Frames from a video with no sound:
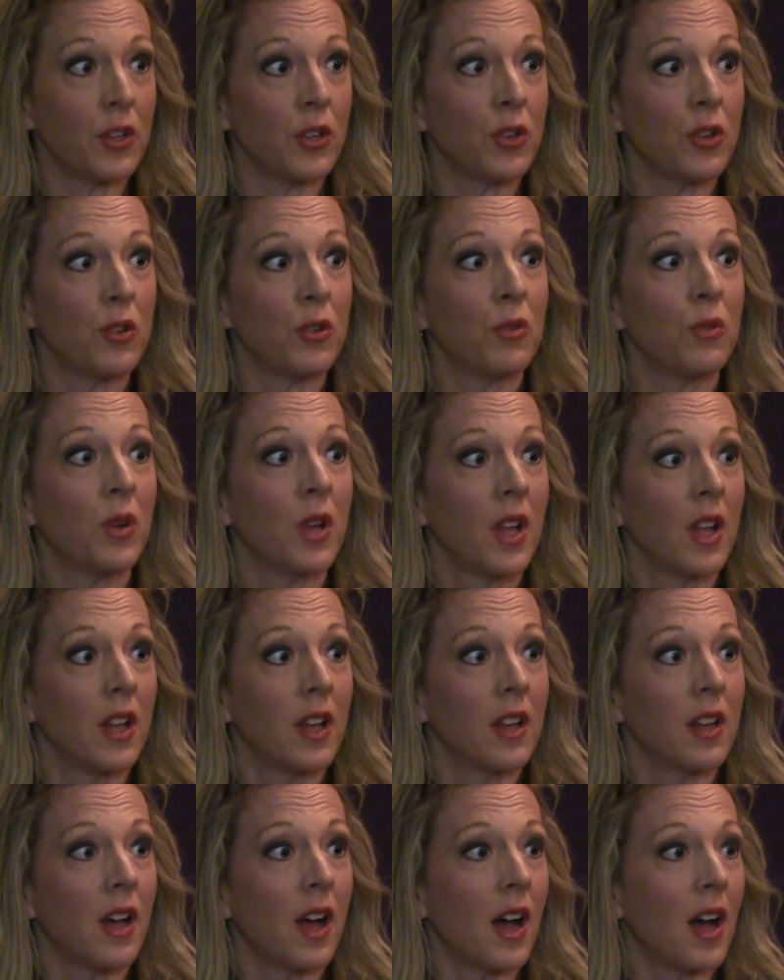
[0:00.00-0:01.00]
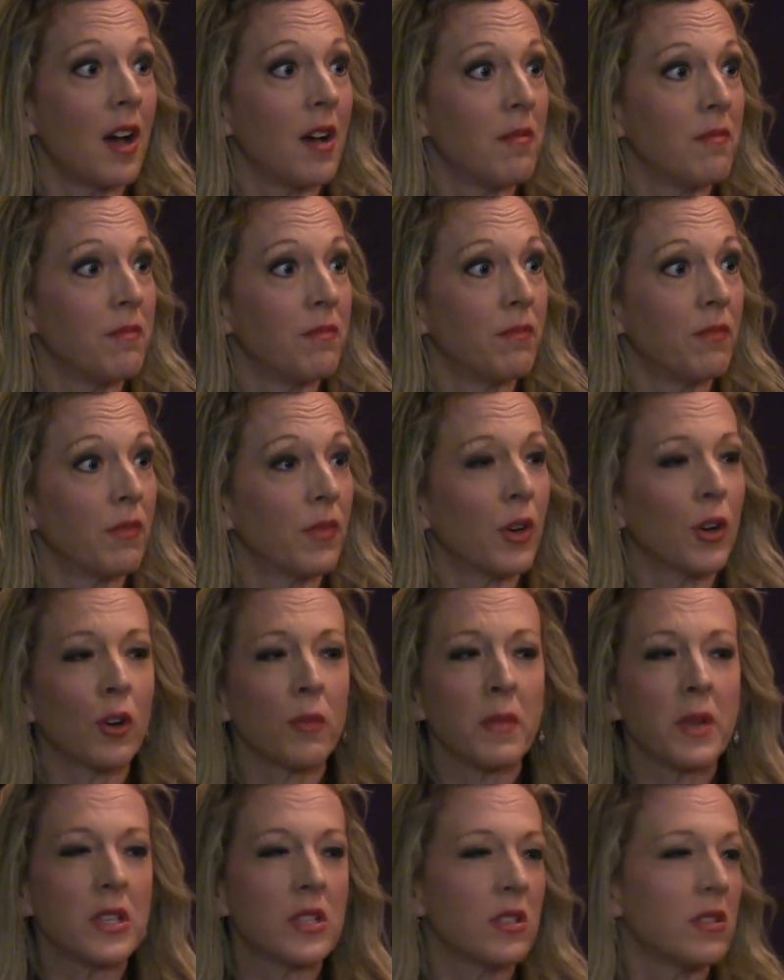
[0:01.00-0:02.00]
who
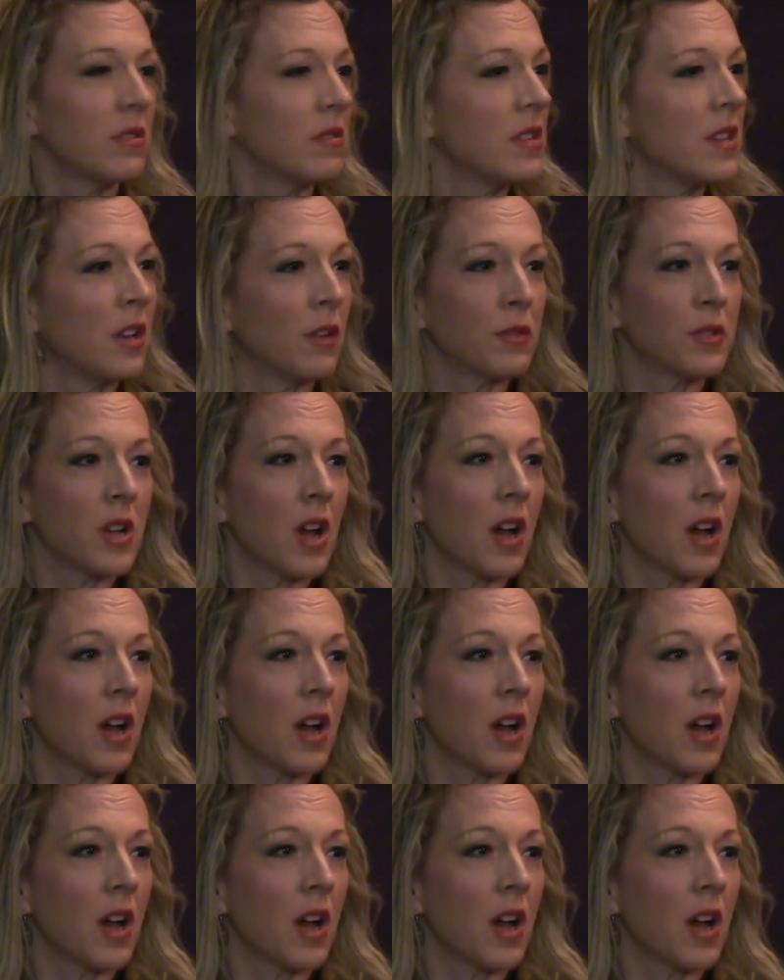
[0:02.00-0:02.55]
heard me, you know,